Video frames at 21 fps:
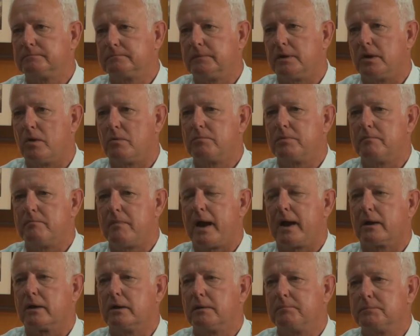and open
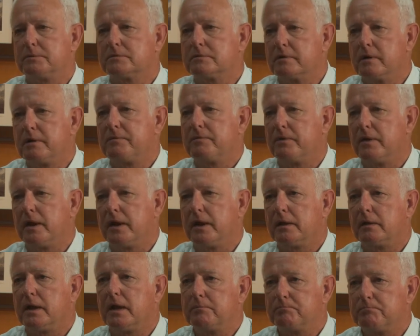back up is a good
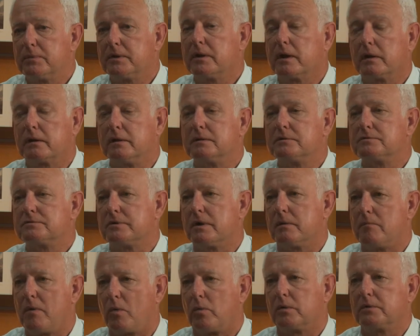thing, particularly in
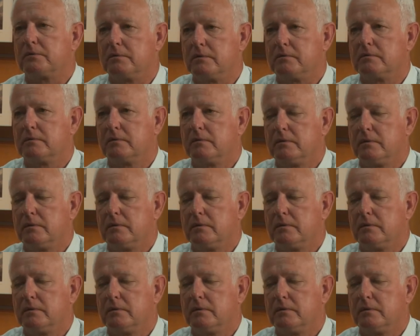some horses.